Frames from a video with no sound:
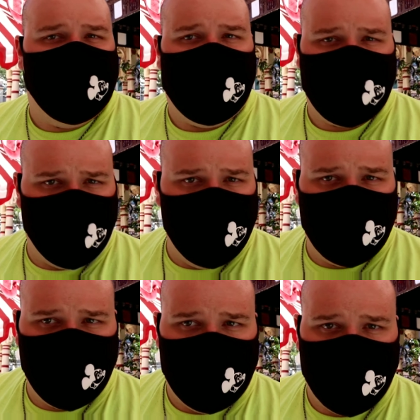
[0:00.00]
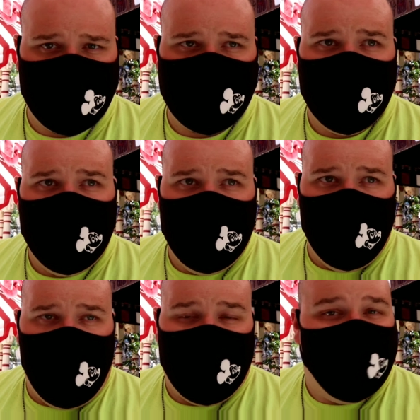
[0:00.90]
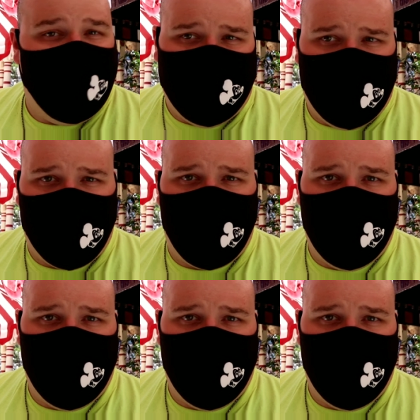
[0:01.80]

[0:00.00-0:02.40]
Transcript: the last few trips, and I think a lot of